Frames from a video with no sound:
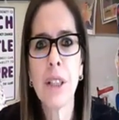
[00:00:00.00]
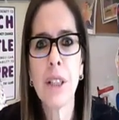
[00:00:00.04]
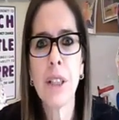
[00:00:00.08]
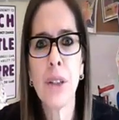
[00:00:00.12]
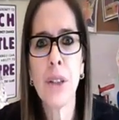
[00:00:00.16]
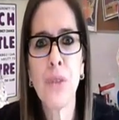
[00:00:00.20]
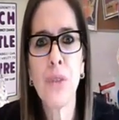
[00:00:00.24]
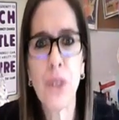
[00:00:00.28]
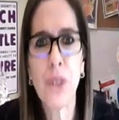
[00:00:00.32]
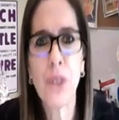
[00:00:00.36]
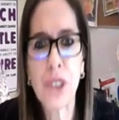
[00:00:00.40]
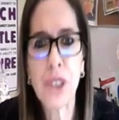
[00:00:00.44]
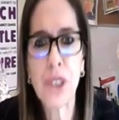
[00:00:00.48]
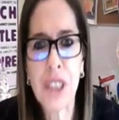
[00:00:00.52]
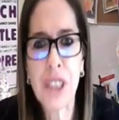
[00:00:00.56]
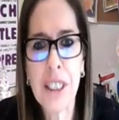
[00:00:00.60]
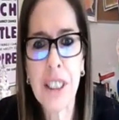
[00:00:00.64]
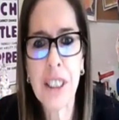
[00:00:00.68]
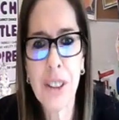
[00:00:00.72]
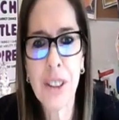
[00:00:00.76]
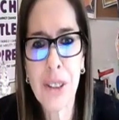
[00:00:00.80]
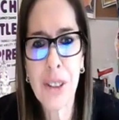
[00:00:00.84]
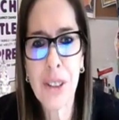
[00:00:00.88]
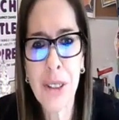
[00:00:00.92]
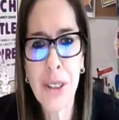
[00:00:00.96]
first thing
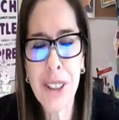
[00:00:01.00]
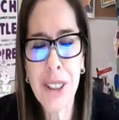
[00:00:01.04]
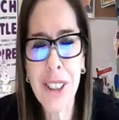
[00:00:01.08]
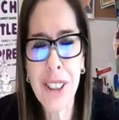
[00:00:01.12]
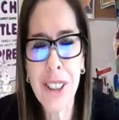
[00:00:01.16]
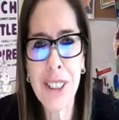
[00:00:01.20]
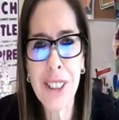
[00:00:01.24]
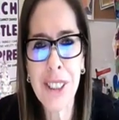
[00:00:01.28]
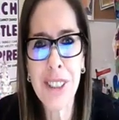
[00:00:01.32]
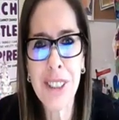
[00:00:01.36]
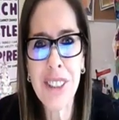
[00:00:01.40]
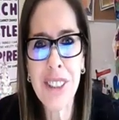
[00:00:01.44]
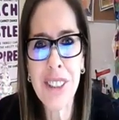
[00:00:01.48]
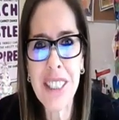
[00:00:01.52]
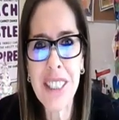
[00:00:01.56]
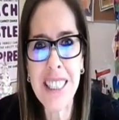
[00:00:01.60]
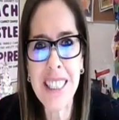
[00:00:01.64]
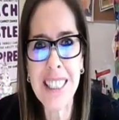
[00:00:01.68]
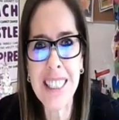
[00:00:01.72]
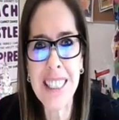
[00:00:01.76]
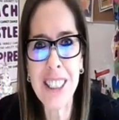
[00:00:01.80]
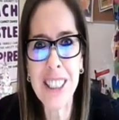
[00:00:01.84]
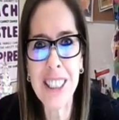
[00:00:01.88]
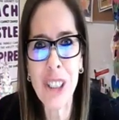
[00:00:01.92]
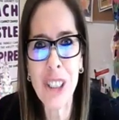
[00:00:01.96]
you're going to do
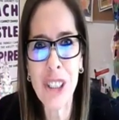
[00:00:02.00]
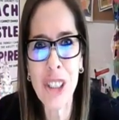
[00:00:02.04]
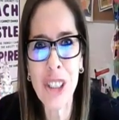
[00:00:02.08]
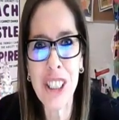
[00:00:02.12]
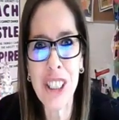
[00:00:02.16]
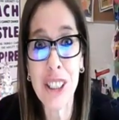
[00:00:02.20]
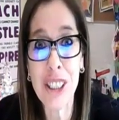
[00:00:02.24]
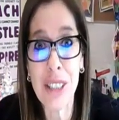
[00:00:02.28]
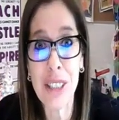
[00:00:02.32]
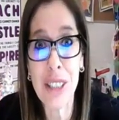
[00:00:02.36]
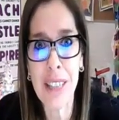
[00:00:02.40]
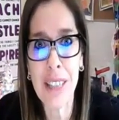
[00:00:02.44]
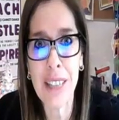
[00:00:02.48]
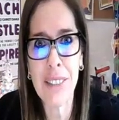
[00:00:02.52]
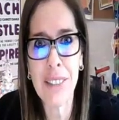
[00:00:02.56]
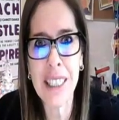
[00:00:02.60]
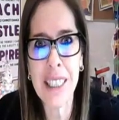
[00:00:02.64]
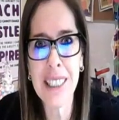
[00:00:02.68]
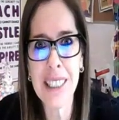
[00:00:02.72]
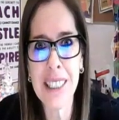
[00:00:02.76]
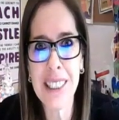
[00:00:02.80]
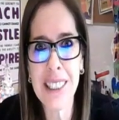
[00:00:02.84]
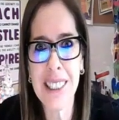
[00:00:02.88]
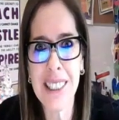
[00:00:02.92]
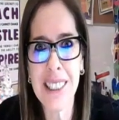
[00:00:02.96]
is turn in your
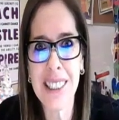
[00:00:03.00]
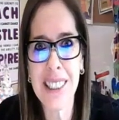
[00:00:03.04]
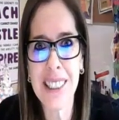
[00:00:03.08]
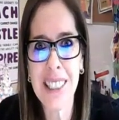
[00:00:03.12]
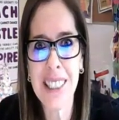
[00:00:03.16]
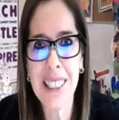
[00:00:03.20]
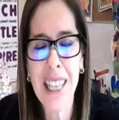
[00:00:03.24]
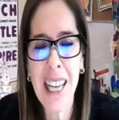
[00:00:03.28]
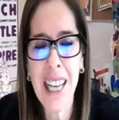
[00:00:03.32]
evidence.